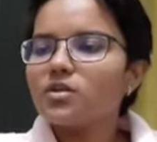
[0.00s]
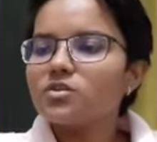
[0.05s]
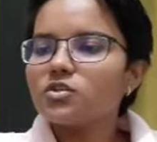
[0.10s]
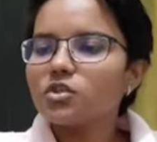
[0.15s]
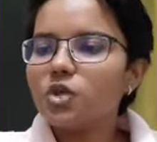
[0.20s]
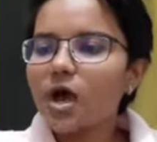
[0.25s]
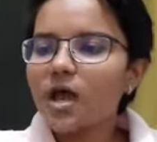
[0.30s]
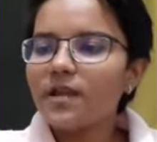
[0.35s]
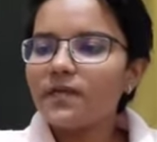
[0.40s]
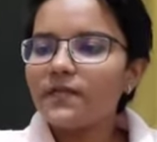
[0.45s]

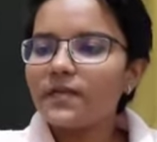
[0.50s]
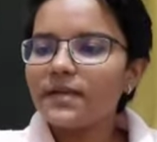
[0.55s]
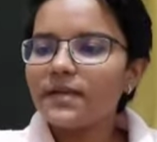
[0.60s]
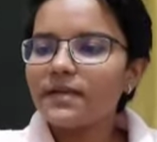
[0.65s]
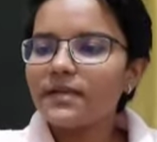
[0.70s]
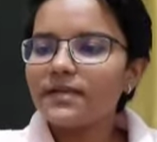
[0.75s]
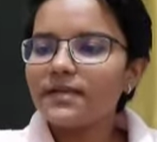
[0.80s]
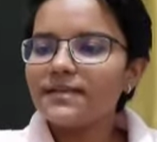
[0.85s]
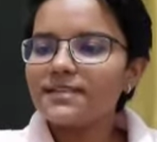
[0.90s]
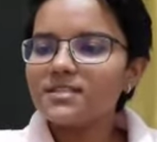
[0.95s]

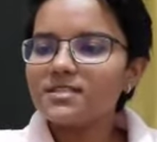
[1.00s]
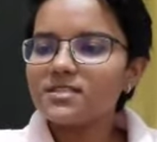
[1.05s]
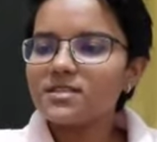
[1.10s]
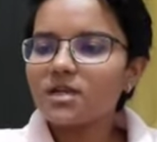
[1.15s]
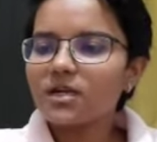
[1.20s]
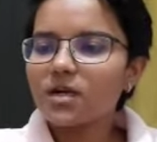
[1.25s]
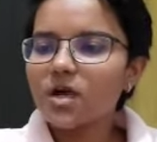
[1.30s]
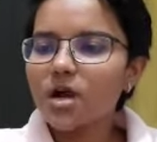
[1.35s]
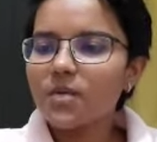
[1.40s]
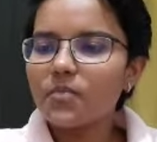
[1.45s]
Solvent is
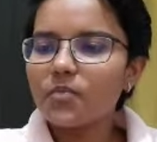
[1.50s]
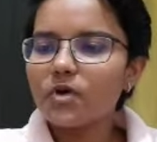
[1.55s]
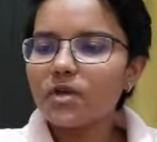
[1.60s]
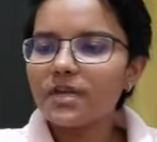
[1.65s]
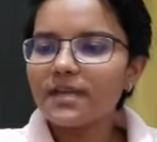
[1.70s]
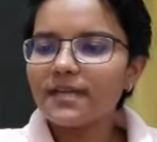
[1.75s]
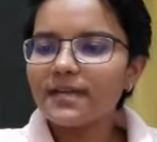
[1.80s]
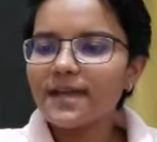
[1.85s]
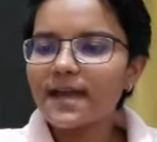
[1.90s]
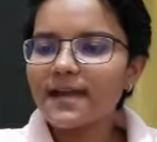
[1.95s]
the
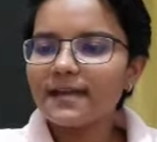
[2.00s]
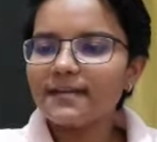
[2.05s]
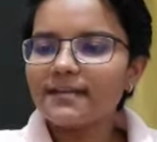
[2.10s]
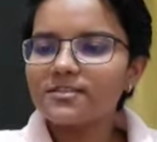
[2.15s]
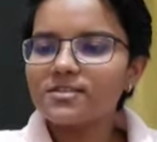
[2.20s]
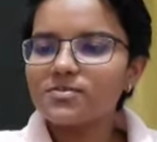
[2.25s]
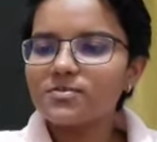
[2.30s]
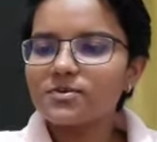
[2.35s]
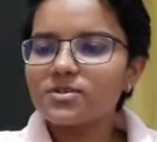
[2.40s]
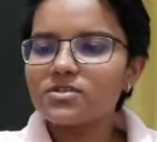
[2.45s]
component that
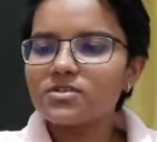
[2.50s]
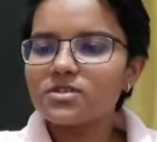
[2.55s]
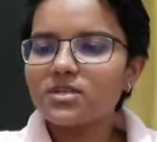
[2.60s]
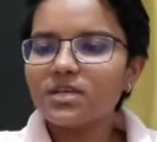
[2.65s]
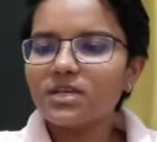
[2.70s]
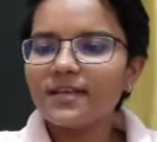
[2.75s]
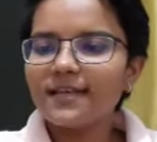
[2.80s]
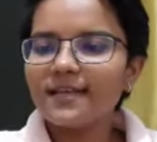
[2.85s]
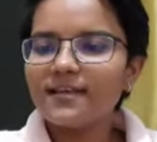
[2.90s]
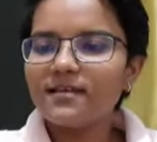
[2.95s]
is
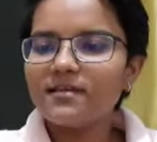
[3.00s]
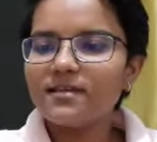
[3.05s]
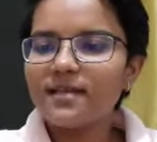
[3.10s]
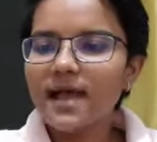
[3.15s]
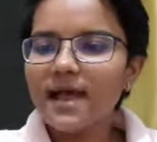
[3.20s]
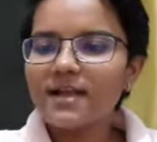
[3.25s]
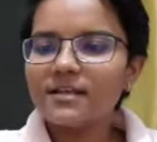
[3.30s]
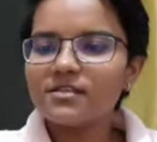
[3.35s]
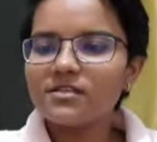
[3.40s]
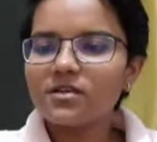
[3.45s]
present in
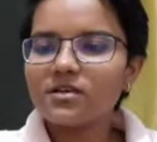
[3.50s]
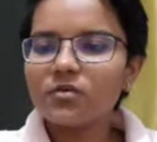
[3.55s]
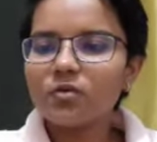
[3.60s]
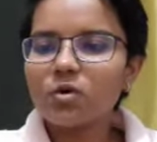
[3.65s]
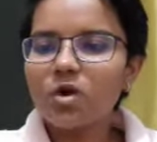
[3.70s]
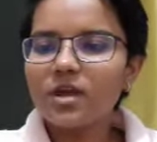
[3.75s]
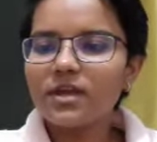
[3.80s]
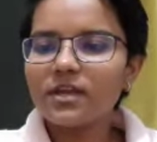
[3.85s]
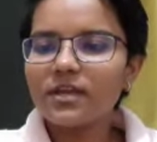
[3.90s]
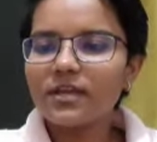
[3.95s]
larger
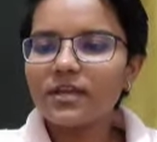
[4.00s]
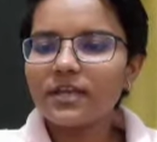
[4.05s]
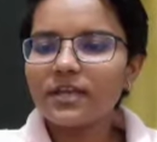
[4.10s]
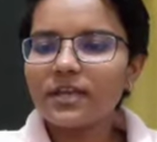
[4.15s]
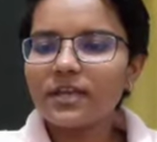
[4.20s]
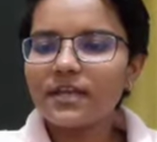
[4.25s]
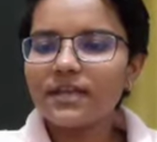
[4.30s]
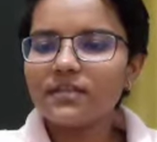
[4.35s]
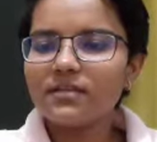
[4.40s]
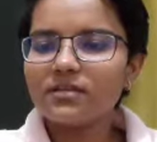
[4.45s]

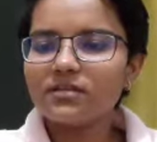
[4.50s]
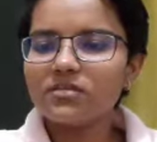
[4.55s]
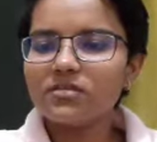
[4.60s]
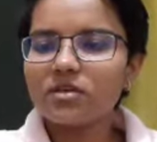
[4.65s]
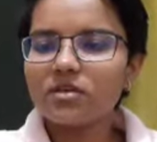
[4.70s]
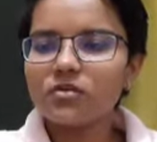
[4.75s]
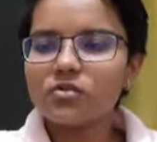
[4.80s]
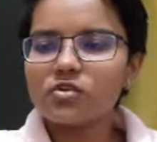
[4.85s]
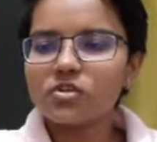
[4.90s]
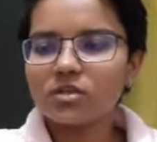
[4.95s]
quantity in the
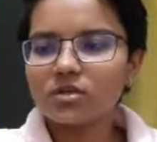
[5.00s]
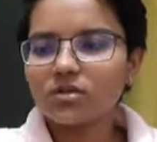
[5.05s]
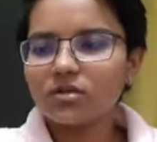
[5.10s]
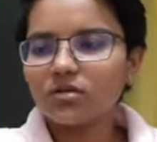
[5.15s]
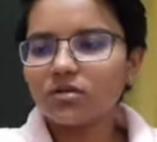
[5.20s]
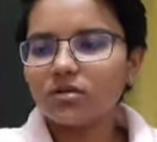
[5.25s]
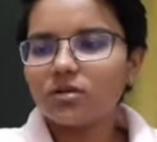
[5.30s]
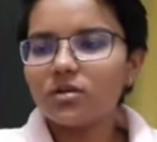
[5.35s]
solution.